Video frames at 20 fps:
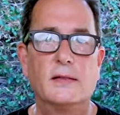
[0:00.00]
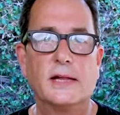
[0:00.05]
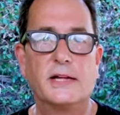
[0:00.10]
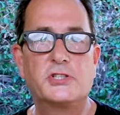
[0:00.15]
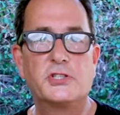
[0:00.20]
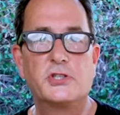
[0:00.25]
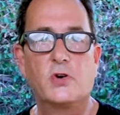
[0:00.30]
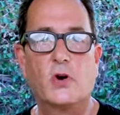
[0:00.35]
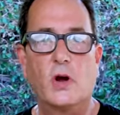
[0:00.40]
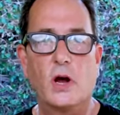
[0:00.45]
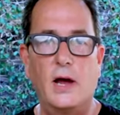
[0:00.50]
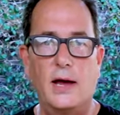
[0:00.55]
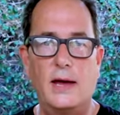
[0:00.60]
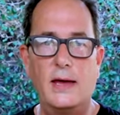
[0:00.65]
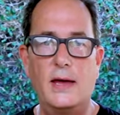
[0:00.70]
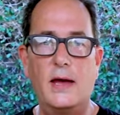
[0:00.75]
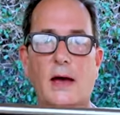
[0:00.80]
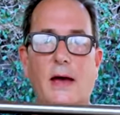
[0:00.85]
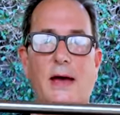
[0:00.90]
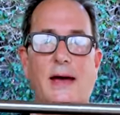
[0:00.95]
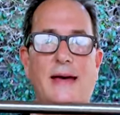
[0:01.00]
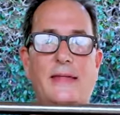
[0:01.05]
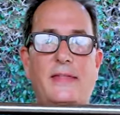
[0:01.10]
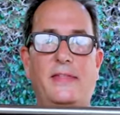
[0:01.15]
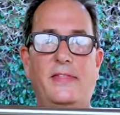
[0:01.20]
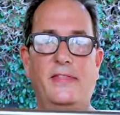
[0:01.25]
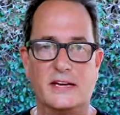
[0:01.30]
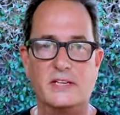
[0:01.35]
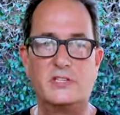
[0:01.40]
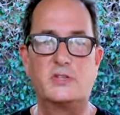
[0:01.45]
Let's try
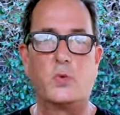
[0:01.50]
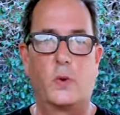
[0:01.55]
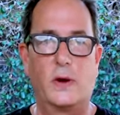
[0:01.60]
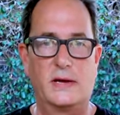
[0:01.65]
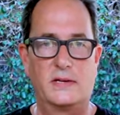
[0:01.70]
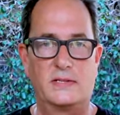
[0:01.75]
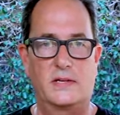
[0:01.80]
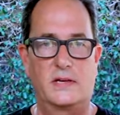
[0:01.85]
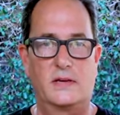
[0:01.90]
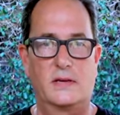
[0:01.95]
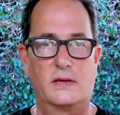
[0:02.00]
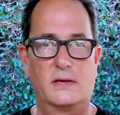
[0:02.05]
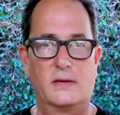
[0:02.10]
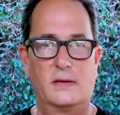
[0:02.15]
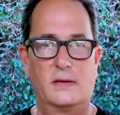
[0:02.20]
this whisk.